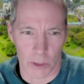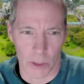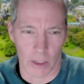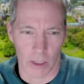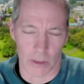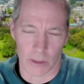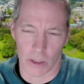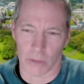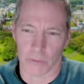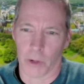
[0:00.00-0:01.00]

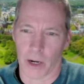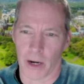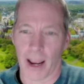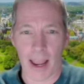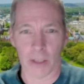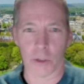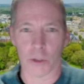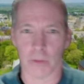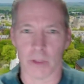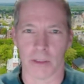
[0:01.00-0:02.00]
Software and
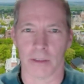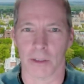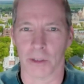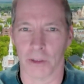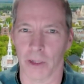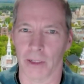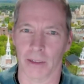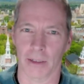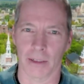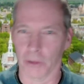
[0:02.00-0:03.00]
service. So
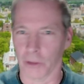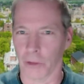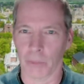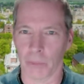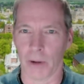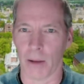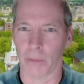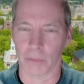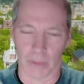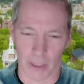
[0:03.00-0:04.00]
when you're in
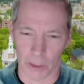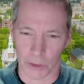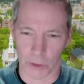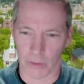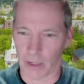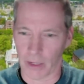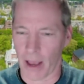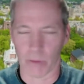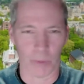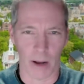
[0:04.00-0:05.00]
a survey, you
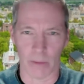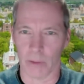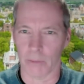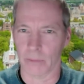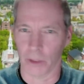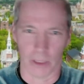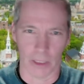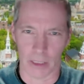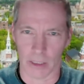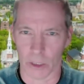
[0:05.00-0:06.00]
have a problem, you can
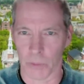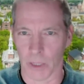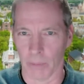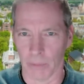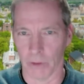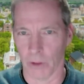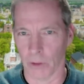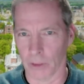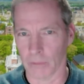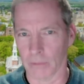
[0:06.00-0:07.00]
easily just pick up the
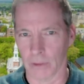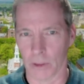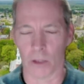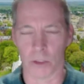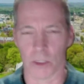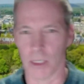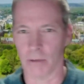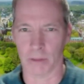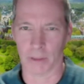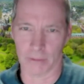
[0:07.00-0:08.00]
phone and call
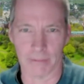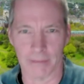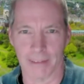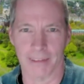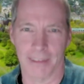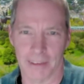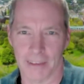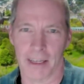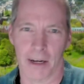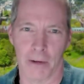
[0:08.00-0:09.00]
Steve, and he'll
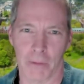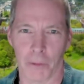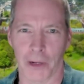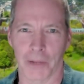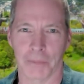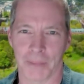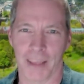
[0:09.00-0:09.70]
take care of it for you.